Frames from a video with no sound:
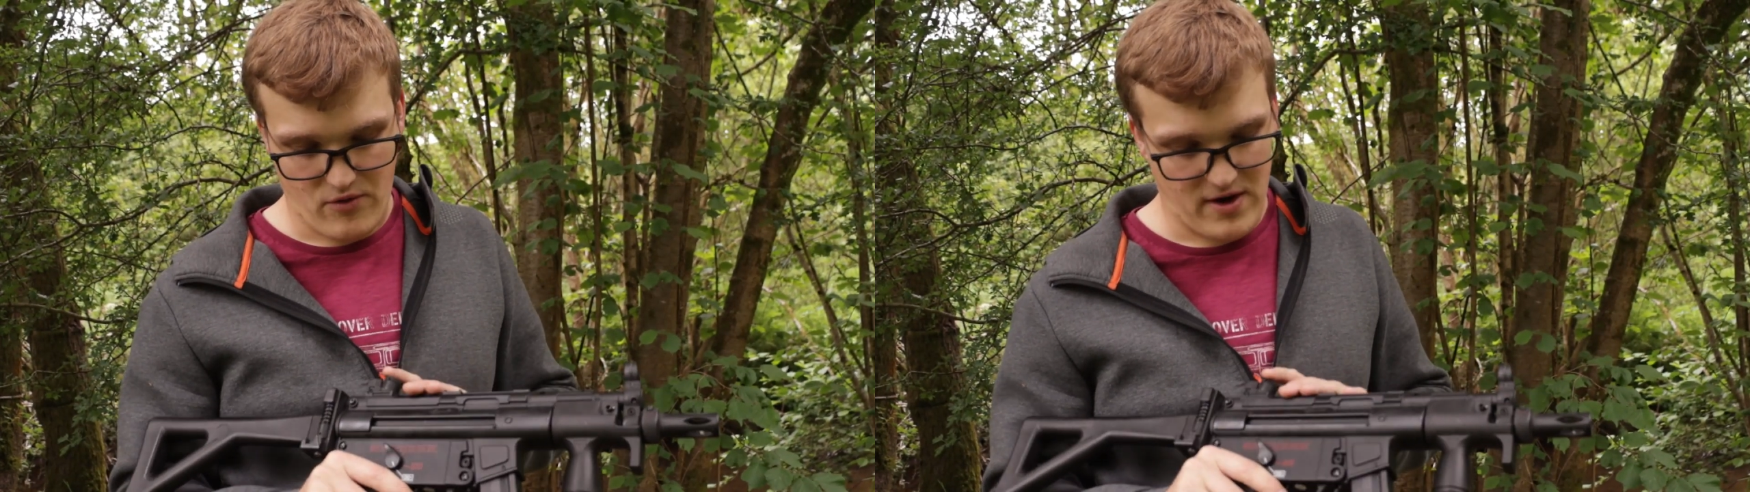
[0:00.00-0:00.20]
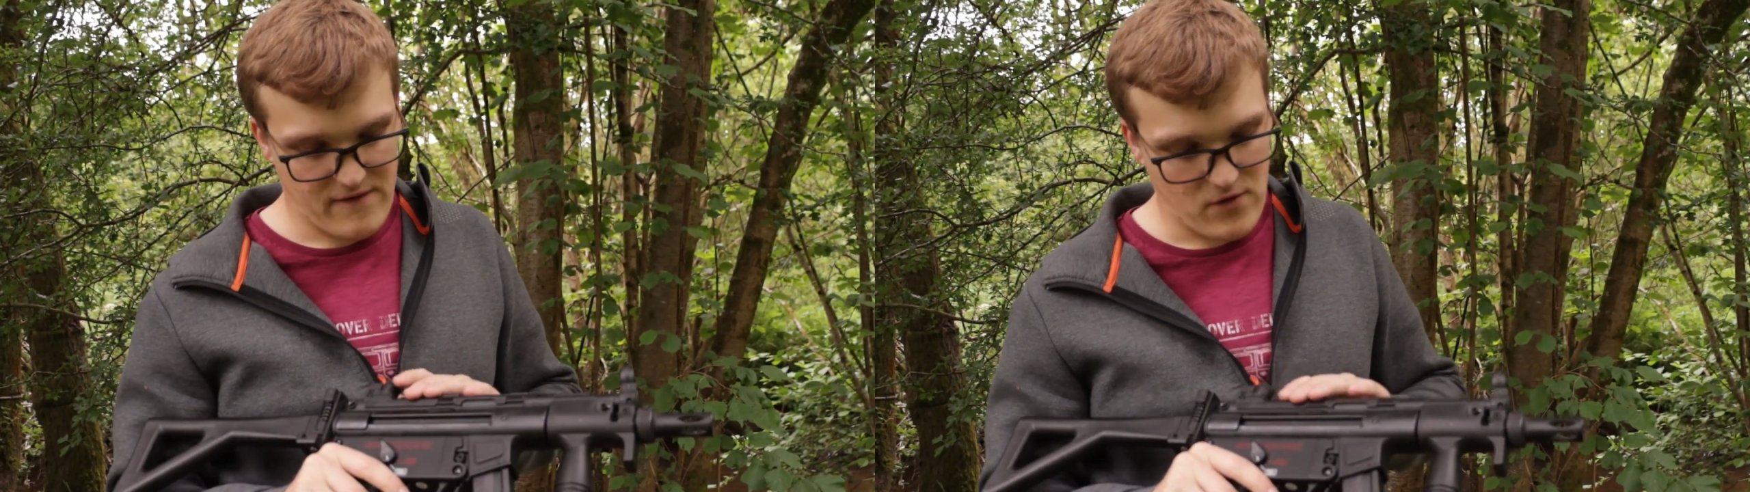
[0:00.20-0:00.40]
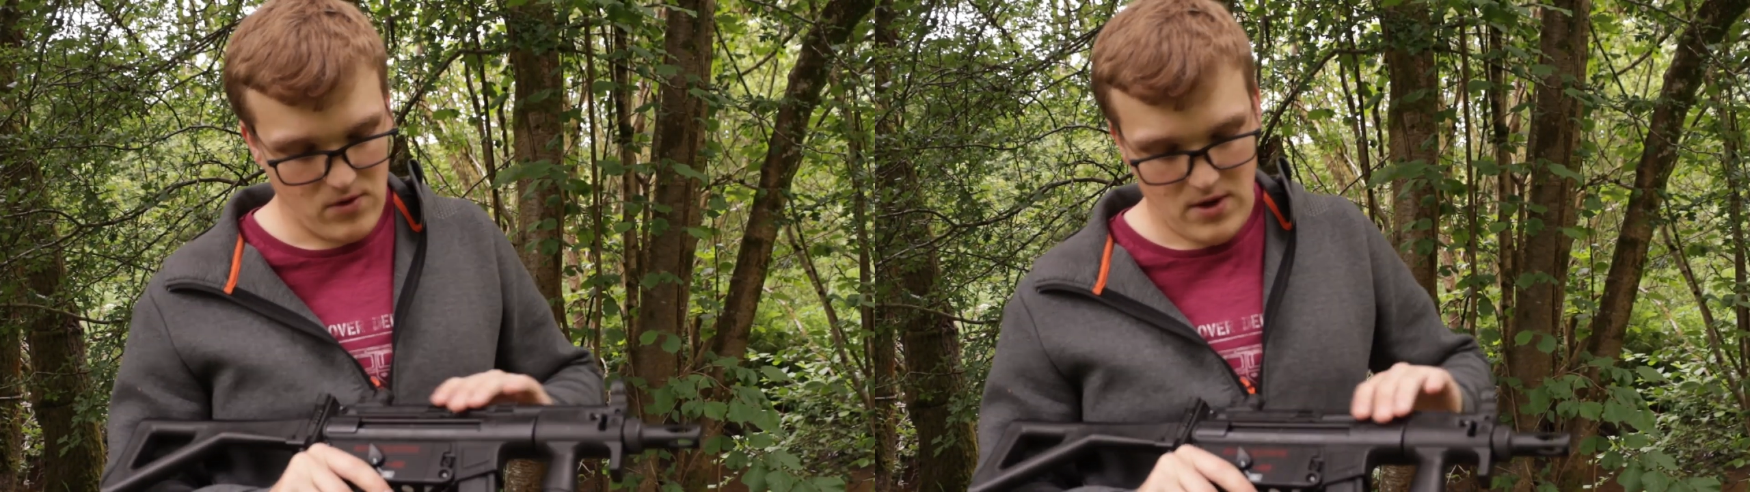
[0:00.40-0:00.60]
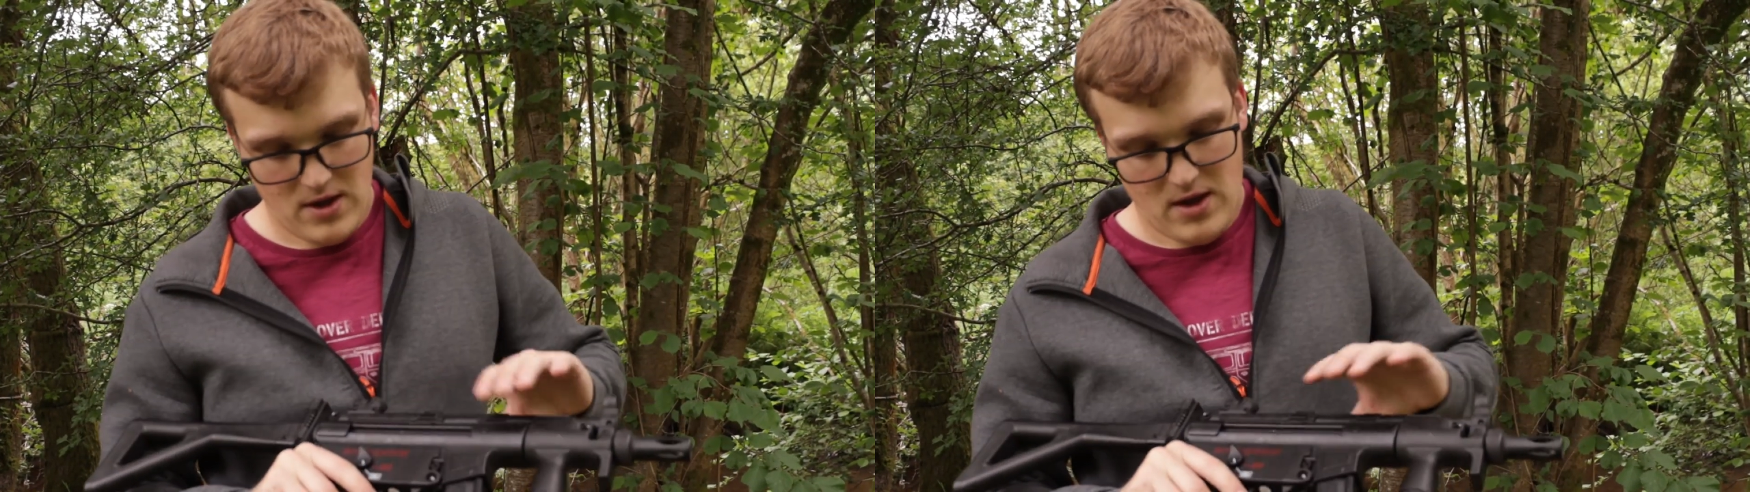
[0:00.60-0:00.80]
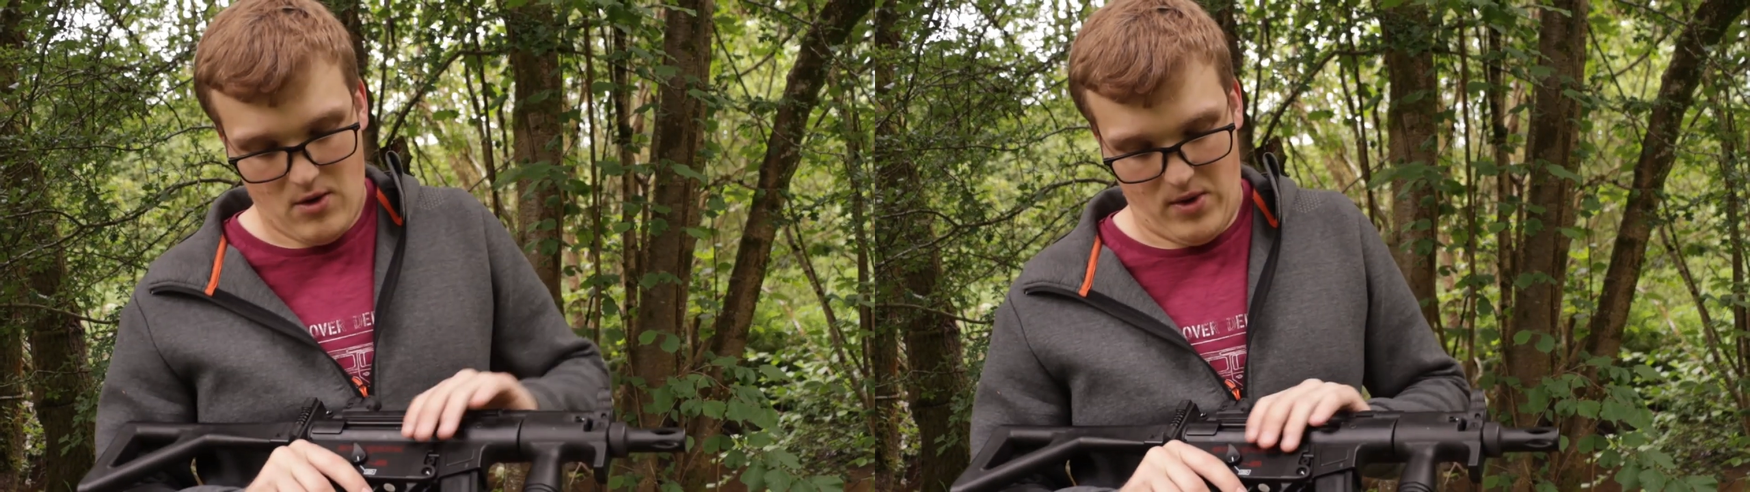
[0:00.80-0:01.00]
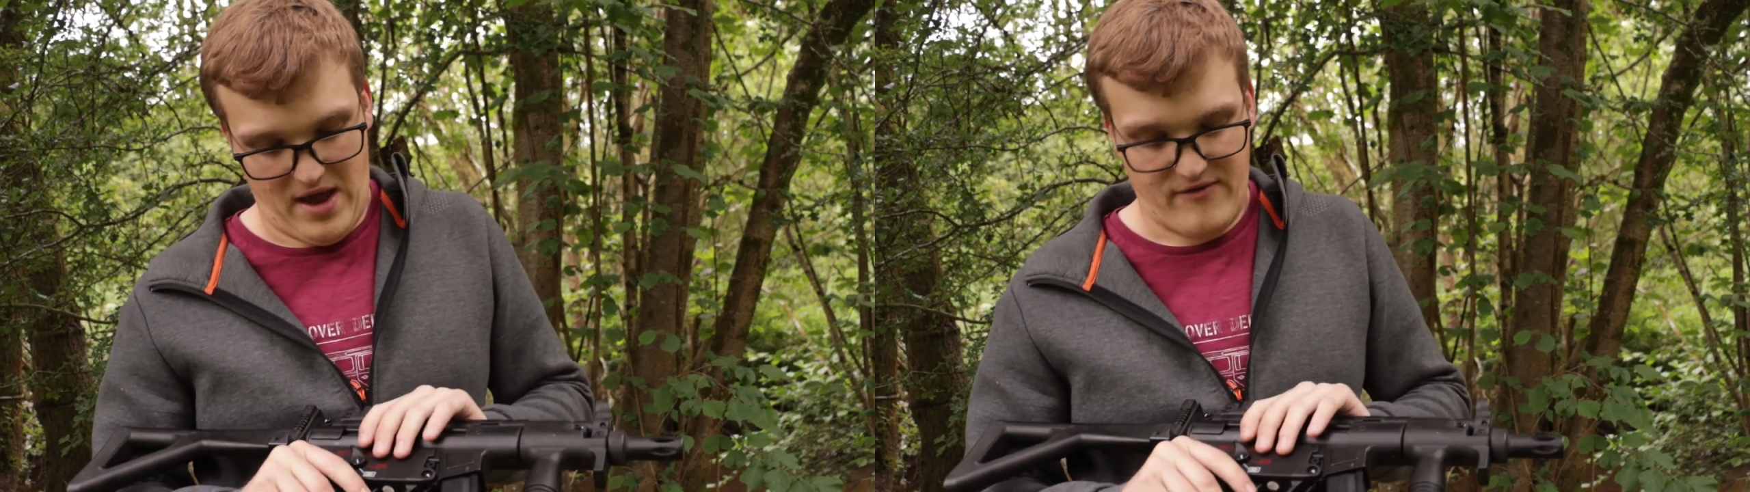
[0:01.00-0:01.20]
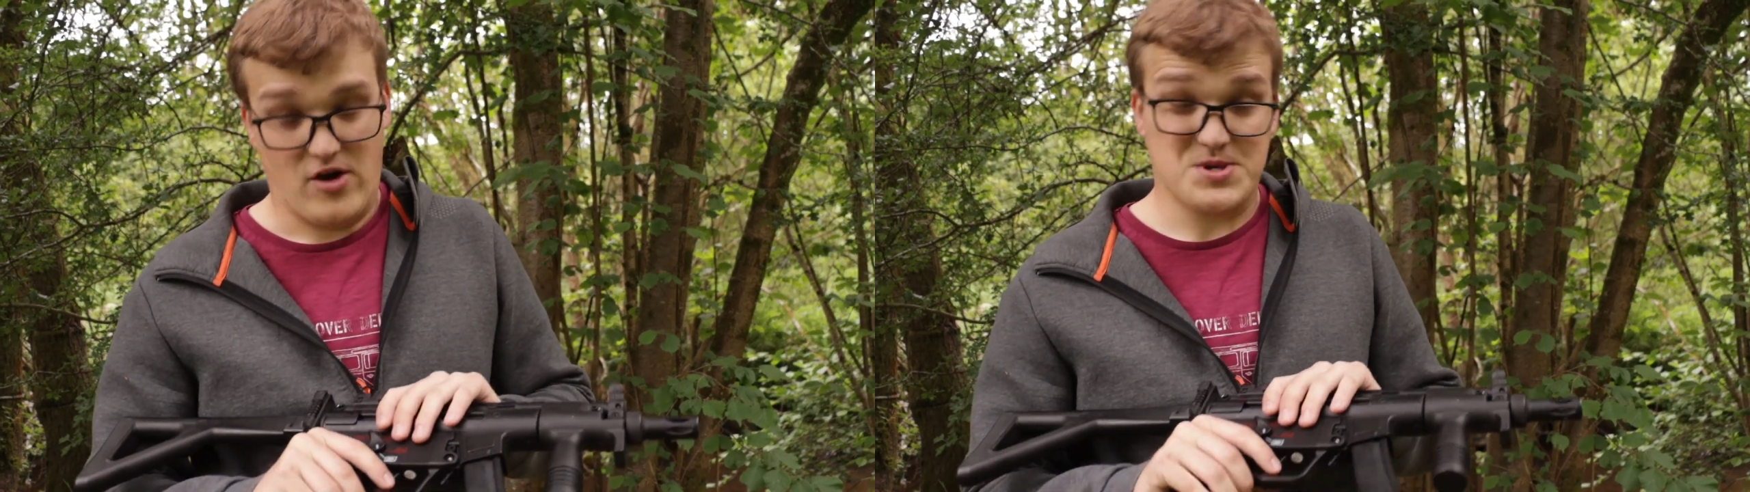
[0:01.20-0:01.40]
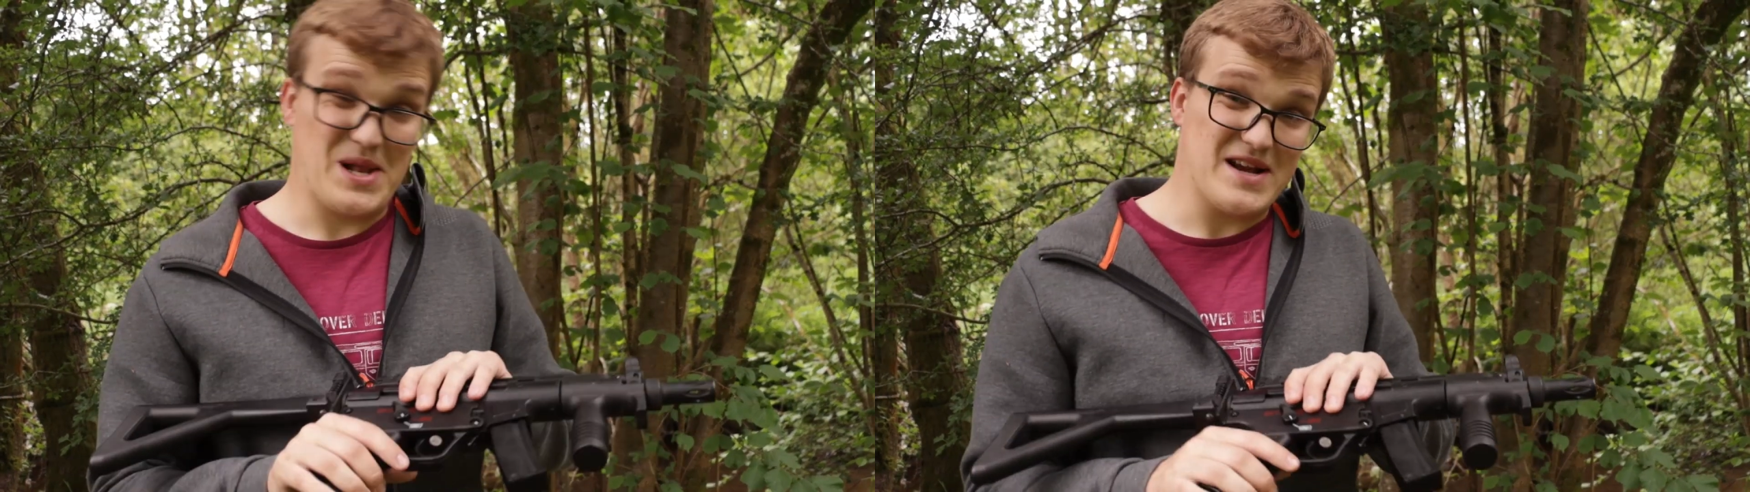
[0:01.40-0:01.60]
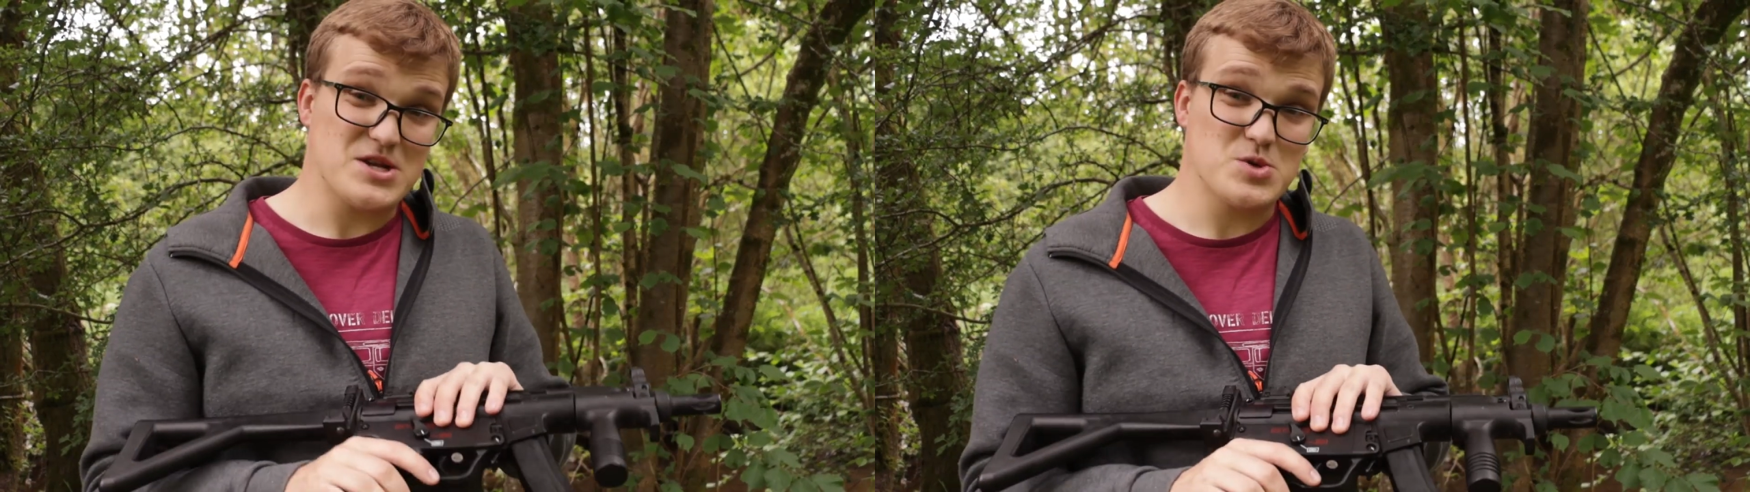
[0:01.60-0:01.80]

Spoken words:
rifle, we have our selector